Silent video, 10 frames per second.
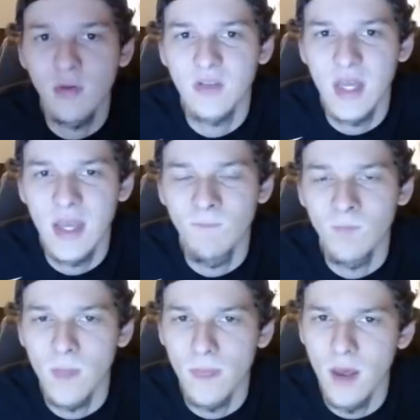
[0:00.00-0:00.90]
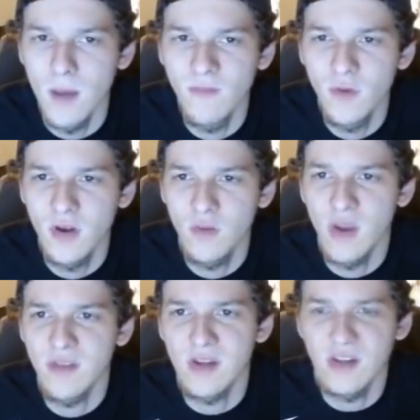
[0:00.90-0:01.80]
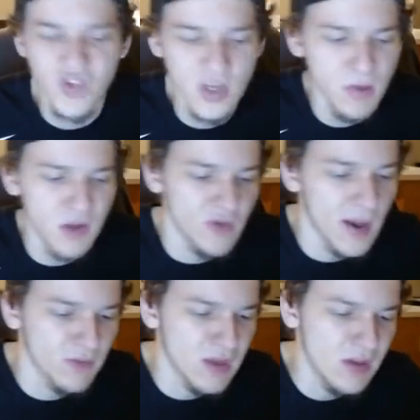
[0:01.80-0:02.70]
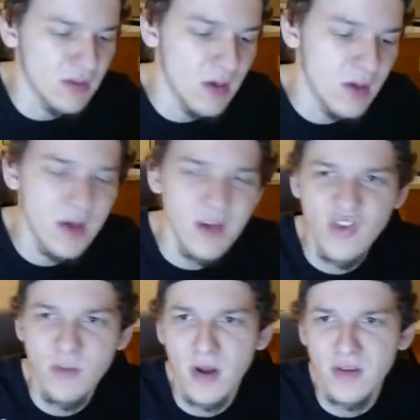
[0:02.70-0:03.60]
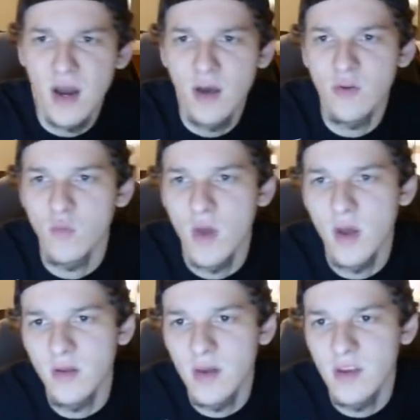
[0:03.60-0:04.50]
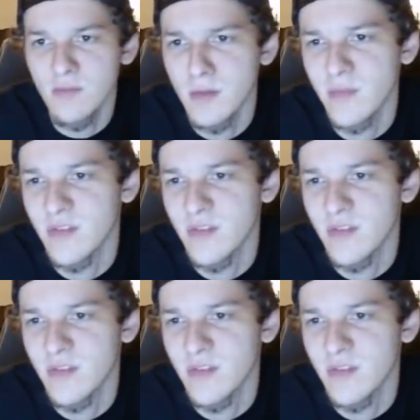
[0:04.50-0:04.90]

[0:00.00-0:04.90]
today, but for good reason. He's cheap on DraftKings. He's cheap on Yahoo as well. He's minimum